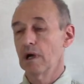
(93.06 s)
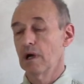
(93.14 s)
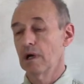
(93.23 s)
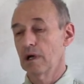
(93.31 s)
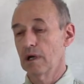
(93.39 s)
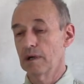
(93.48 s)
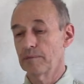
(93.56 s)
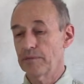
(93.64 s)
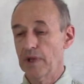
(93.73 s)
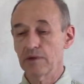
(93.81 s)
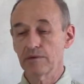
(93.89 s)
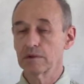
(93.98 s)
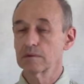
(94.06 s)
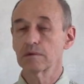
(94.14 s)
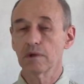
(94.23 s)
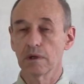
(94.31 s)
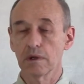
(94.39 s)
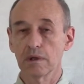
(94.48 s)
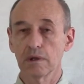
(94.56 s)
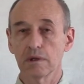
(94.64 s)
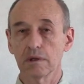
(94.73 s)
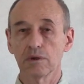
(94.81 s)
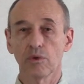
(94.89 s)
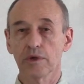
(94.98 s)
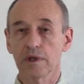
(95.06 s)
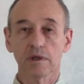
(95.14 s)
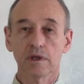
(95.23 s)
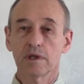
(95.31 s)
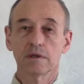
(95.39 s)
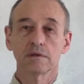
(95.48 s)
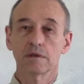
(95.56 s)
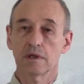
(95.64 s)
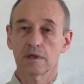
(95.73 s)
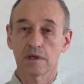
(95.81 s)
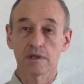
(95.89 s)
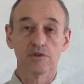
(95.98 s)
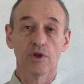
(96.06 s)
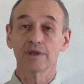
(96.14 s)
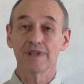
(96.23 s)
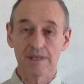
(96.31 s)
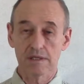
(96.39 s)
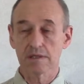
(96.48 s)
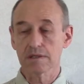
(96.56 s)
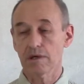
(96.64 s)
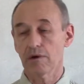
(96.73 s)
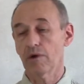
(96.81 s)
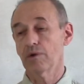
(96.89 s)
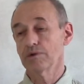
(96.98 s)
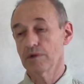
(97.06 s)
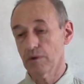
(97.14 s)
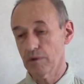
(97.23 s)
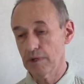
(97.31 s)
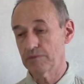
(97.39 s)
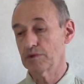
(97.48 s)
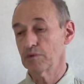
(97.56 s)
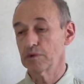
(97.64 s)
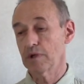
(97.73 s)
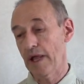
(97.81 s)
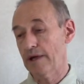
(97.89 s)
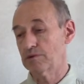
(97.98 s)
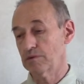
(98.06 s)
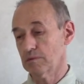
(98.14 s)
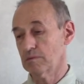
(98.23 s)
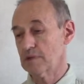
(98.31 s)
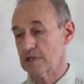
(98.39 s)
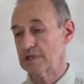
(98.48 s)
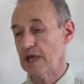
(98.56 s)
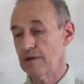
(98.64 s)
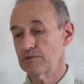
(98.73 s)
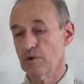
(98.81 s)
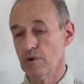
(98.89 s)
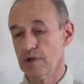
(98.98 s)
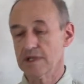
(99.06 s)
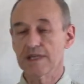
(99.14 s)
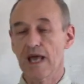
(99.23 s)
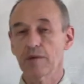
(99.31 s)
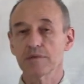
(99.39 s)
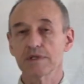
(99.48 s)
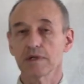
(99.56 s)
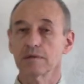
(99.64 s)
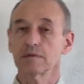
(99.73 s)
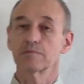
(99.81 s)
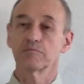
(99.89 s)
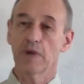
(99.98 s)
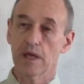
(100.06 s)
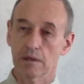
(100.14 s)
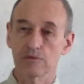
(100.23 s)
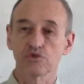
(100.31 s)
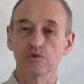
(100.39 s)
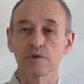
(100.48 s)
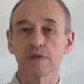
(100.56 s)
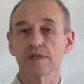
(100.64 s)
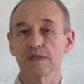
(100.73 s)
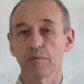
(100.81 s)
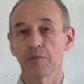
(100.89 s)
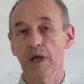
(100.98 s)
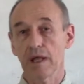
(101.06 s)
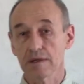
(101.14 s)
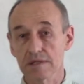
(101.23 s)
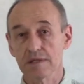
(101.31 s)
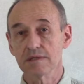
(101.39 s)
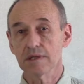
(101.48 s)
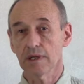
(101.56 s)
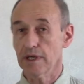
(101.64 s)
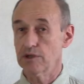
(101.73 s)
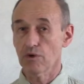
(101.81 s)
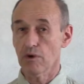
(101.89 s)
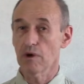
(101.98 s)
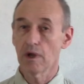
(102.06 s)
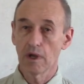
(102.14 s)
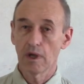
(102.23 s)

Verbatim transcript: uh, even uh, logging in is not necessary, although if you would like to save your exams and make sure that somebody else, like your